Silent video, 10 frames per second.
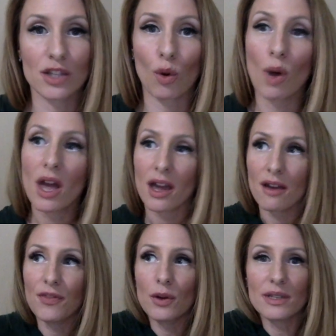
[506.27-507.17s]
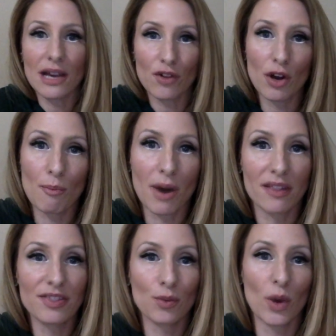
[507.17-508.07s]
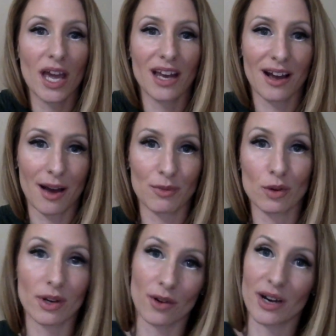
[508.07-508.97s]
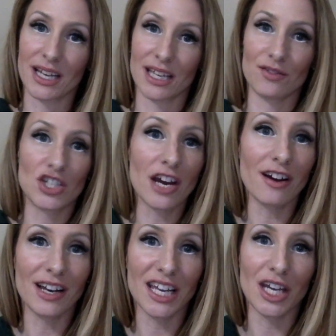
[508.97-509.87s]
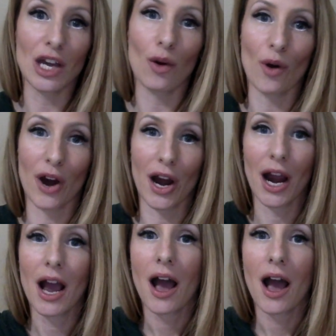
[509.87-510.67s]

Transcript: So if there was ever a month when um, you were going to give charity or